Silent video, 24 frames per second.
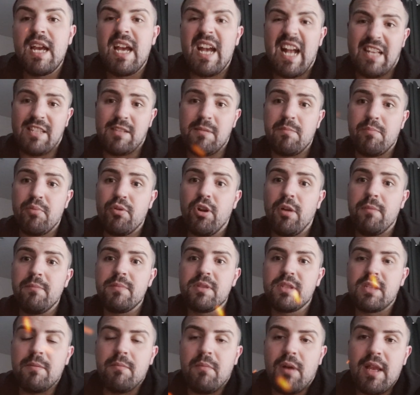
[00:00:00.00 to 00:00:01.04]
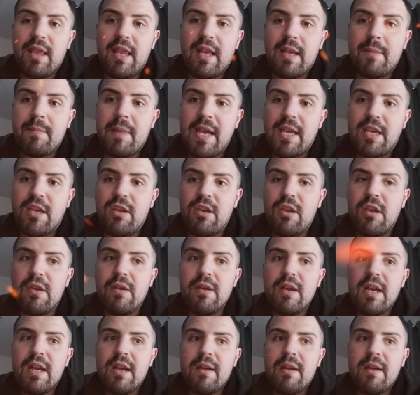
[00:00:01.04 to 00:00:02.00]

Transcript: and some prompts that might then make you